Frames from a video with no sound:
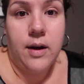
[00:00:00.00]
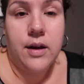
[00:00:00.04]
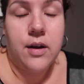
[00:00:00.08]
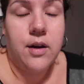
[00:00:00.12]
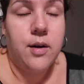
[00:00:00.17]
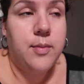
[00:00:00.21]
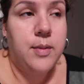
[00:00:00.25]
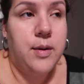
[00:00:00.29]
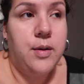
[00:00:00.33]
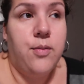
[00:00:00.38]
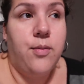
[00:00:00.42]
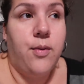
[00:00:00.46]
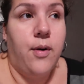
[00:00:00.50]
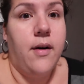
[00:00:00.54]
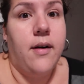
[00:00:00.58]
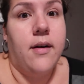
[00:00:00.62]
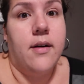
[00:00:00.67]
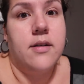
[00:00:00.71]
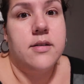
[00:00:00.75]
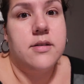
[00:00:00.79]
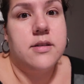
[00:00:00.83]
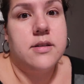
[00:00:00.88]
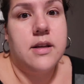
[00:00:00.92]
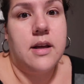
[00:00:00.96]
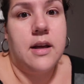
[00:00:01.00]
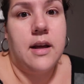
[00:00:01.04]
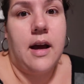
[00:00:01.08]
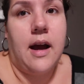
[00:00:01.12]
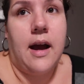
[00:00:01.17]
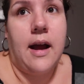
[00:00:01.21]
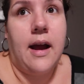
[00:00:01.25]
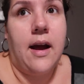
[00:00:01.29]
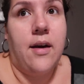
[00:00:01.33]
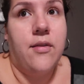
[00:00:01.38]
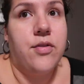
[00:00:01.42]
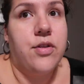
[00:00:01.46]
It could be worse. Like,
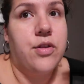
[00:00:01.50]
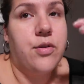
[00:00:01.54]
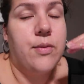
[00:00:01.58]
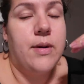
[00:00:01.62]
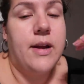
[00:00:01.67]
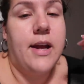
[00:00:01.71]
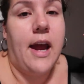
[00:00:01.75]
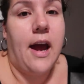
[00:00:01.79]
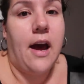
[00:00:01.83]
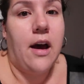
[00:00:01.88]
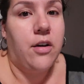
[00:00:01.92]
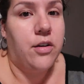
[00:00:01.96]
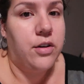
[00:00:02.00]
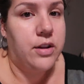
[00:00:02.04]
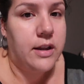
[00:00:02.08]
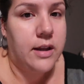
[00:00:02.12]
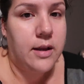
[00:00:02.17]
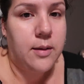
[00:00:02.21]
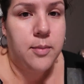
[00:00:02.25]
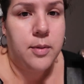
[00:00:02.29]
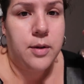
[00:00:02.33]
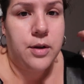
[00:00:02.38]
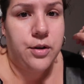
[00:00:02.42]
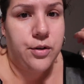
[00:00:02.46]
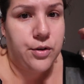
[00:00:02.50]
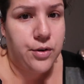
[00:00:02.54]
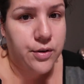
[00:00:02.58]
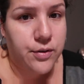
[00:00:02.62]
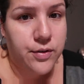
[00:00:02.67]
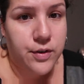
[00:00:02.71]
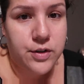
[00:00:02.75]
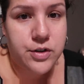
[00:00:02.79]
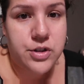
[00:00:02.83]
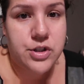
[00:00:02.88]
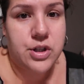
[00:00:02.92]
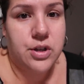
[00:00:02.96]
I have 3 healthy,
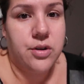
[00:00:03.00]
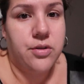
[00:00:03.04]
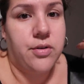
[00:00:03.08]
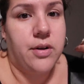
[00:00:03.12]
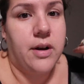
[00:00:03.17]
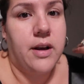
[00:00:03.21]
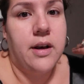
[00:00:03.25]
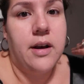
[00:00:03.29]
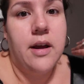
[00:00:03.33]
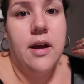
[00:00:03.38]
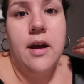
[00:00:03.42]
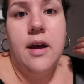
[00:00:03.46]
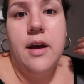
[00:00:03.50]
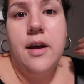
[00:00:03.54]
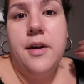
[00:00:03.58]
beautiful children